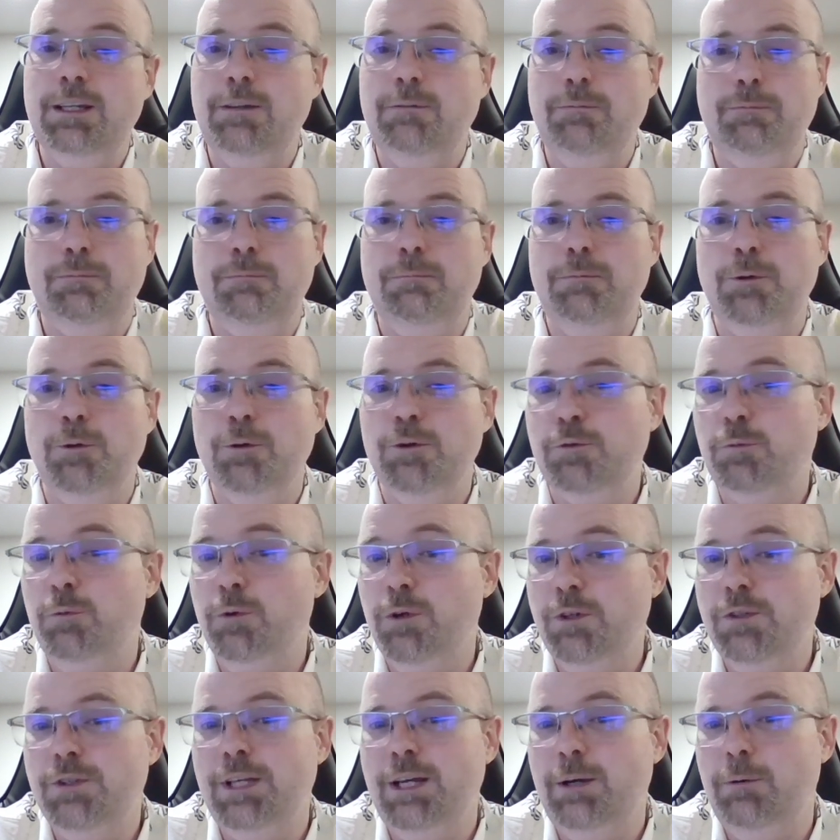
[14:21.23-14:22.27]
And if yours
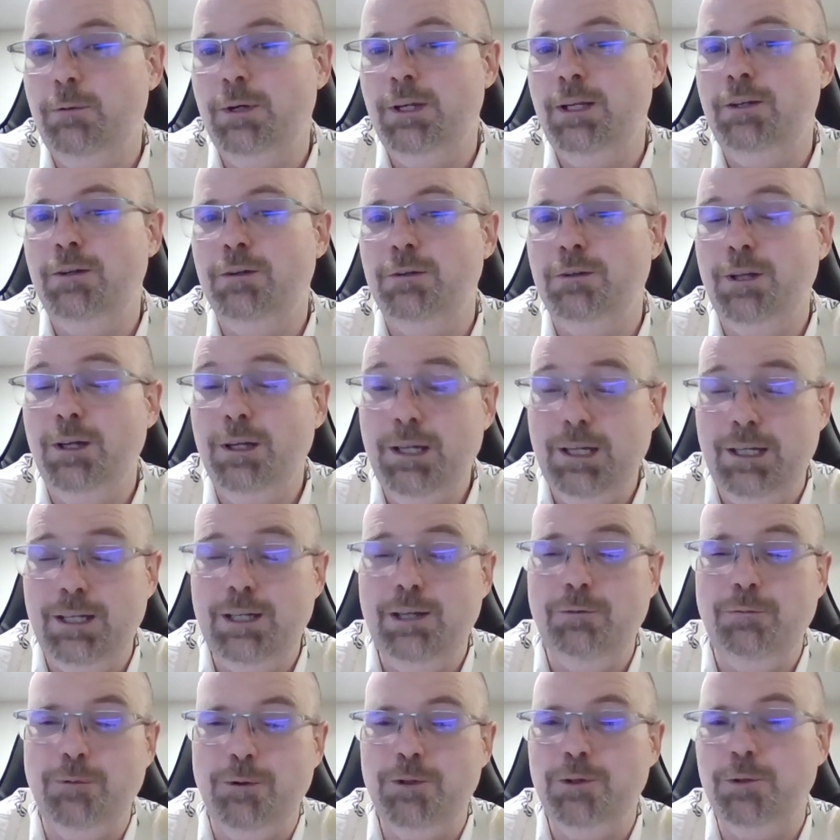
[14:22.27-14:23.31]
works that way and you're lucky
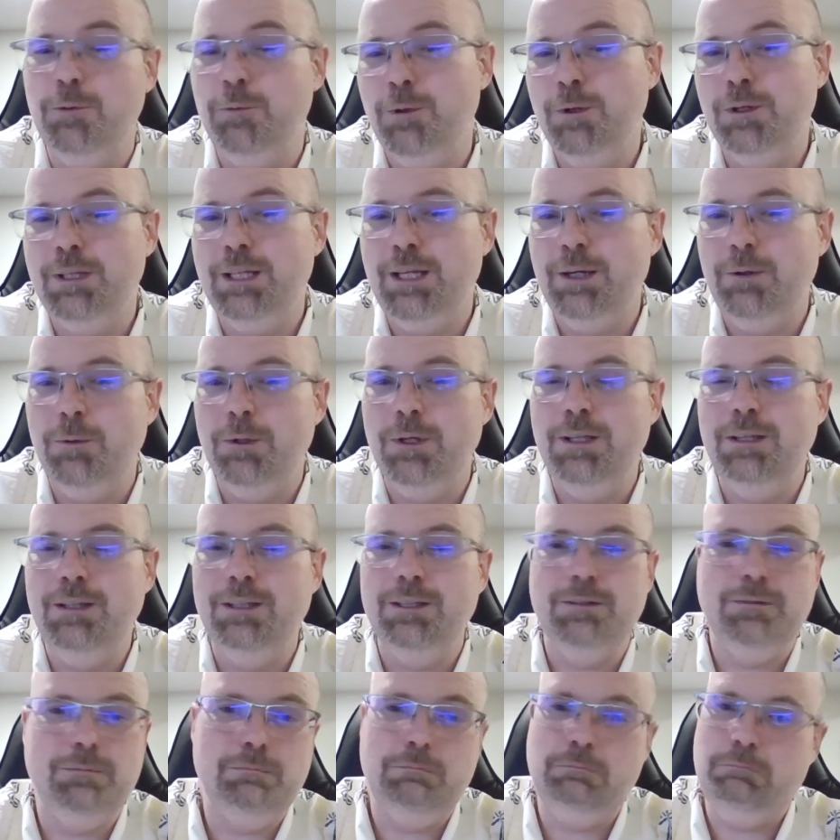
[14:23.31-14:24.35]
enough for it to work that way,
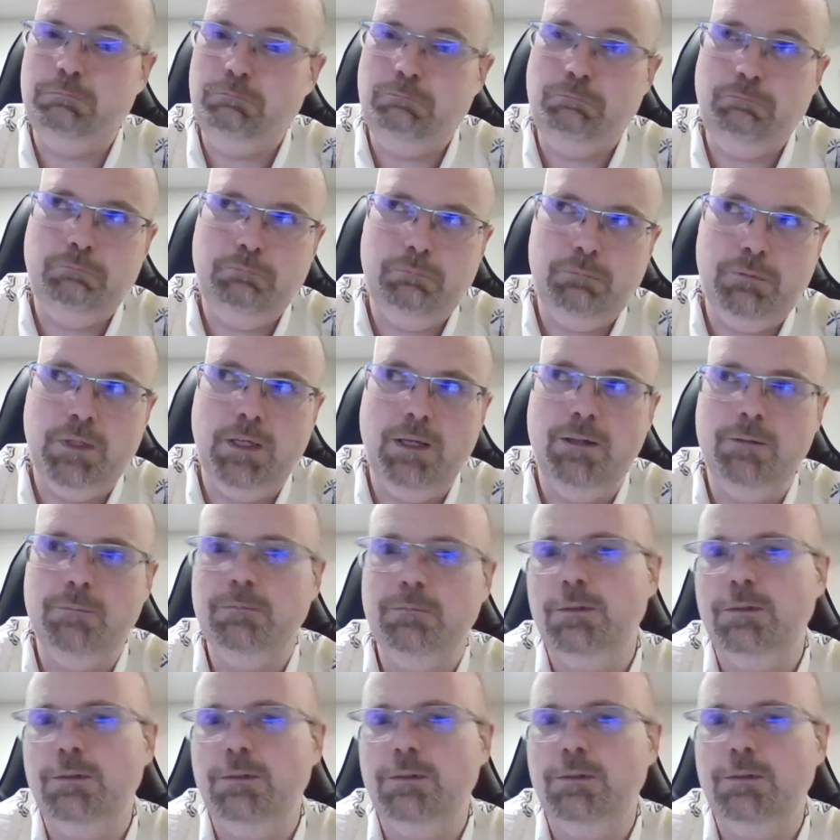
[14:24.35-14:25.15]
then yeah,